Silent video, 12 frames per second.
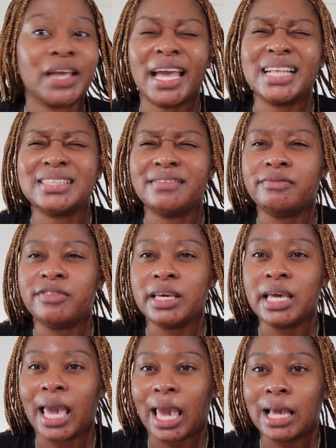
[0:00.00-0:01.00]
It's a
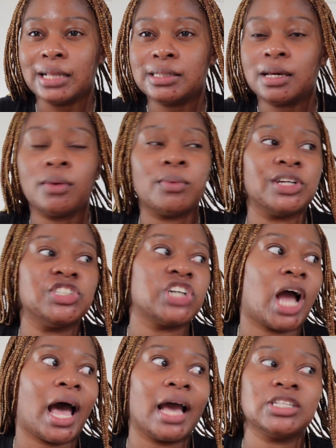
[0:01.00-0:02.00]
V8,
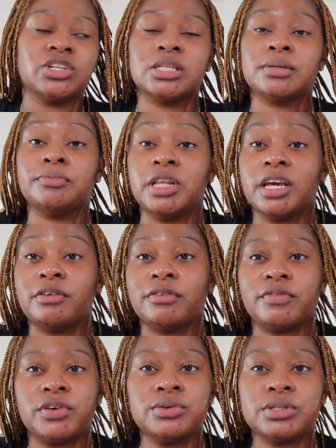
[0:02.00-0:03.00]
which I saw some really good
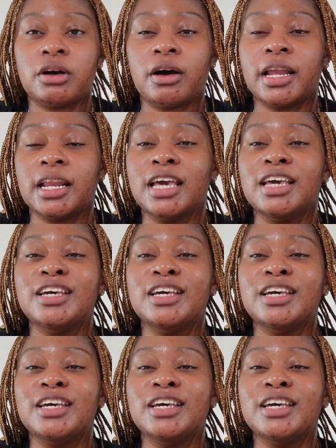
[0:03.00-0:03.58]
reviews on.